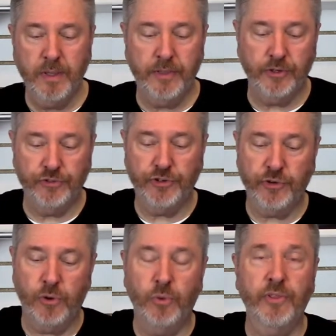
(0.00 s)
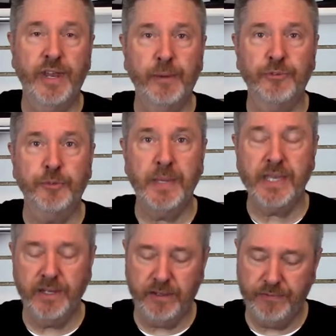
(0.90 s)
There's your hole that I was
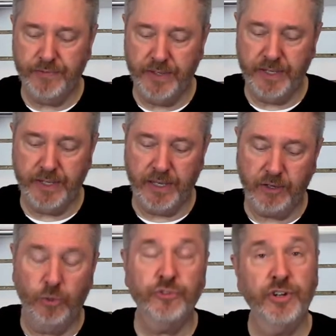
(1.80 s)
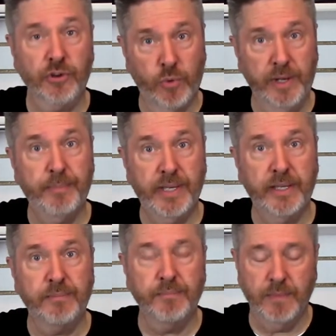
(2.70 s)
speaking of. It goes in there quite a
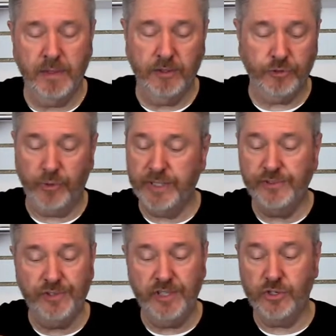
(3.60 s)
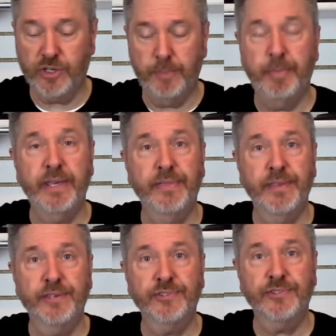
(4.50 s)
bit. So easily you can pin
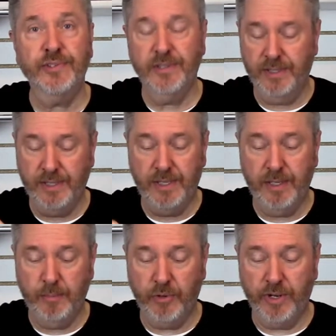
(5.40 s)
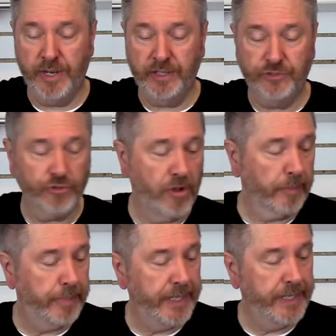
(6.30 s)
this. Put a nice
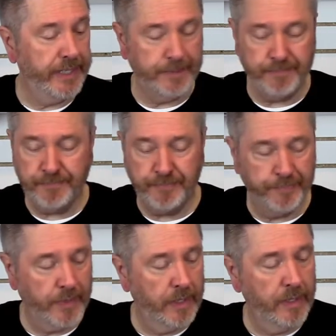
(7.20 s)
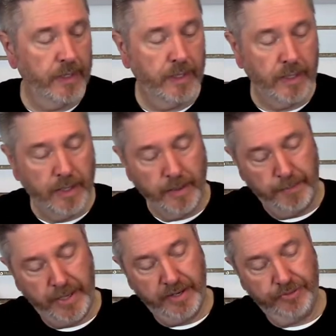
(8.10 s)
strong pin in.
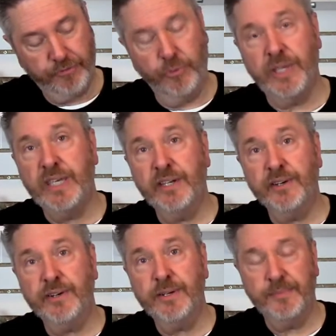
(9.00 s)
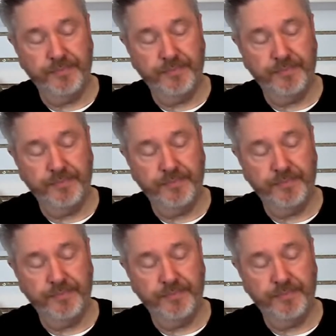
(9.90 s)
Pin it through here.